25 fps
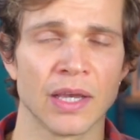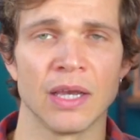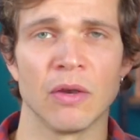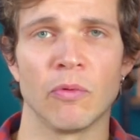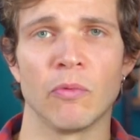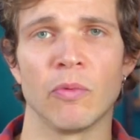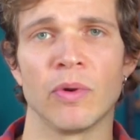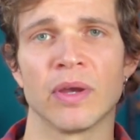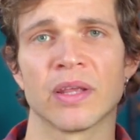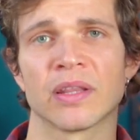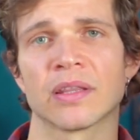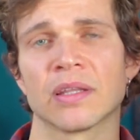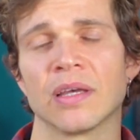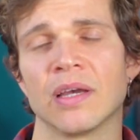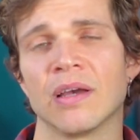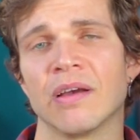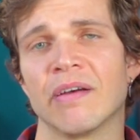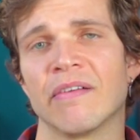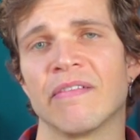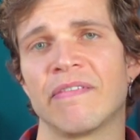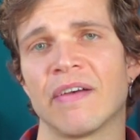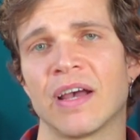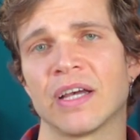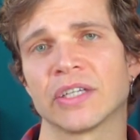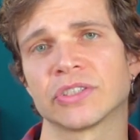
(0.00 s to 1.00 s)
with
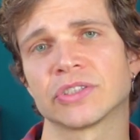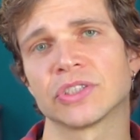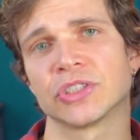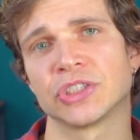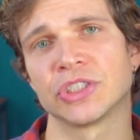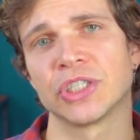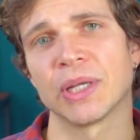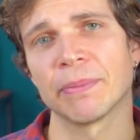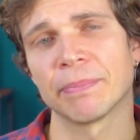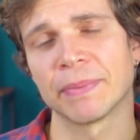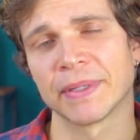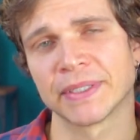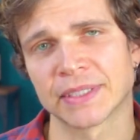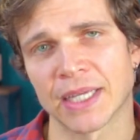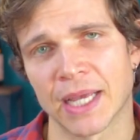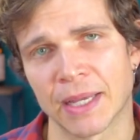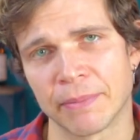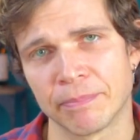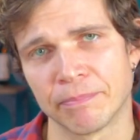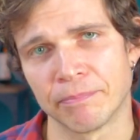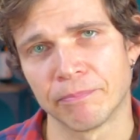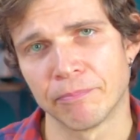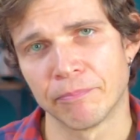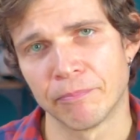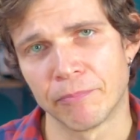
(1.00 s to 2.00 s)
faster shipping time,
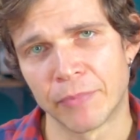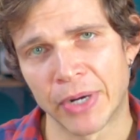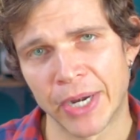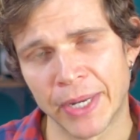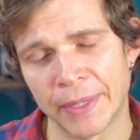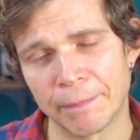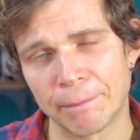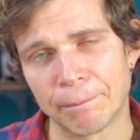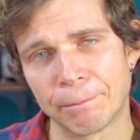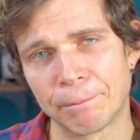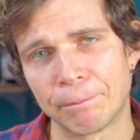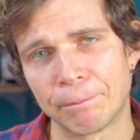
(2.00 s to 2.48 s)
right?